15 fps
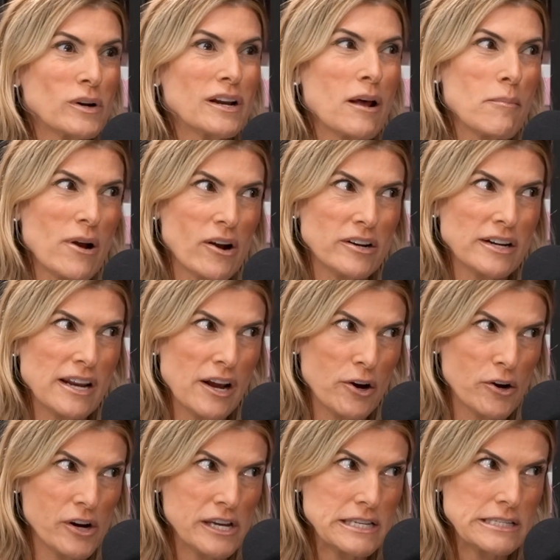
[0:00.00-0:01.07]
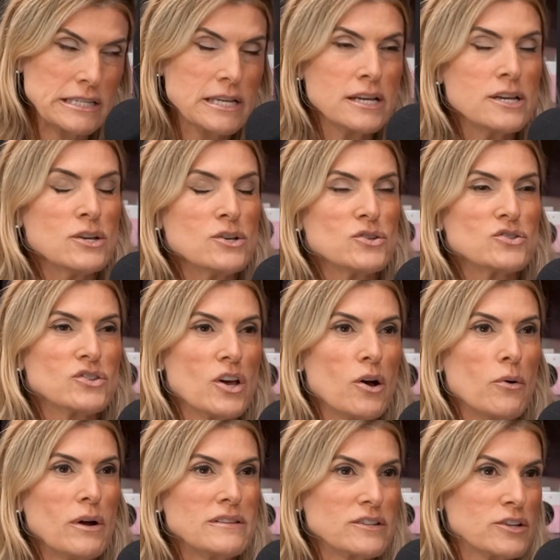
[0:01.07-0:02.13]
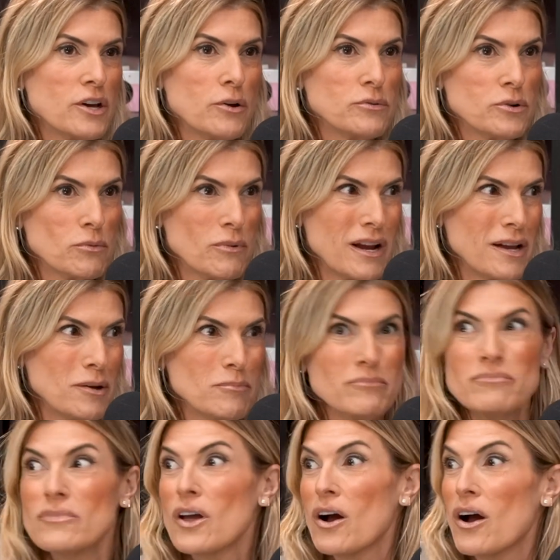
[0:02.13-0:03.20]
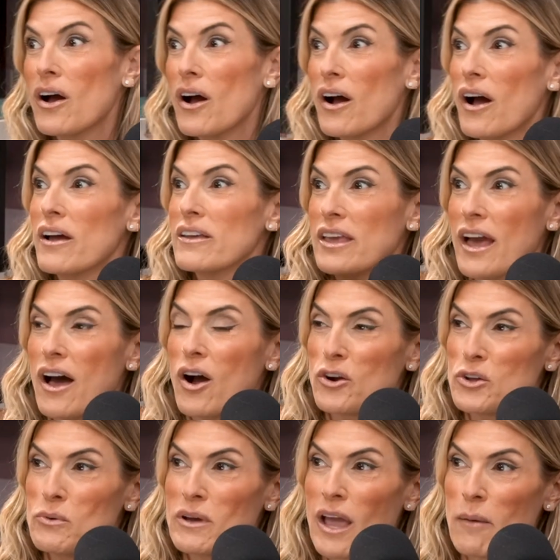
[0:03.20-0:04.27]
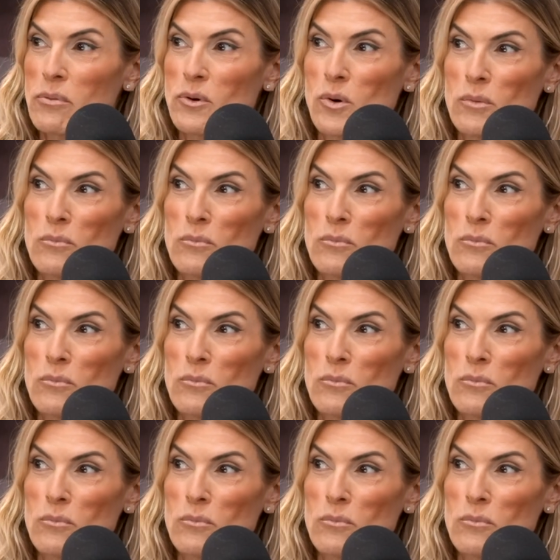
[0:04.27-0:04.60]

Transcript: and I married an Aries. So it's a goat and a ram. Yeah. Are you a Capricorn?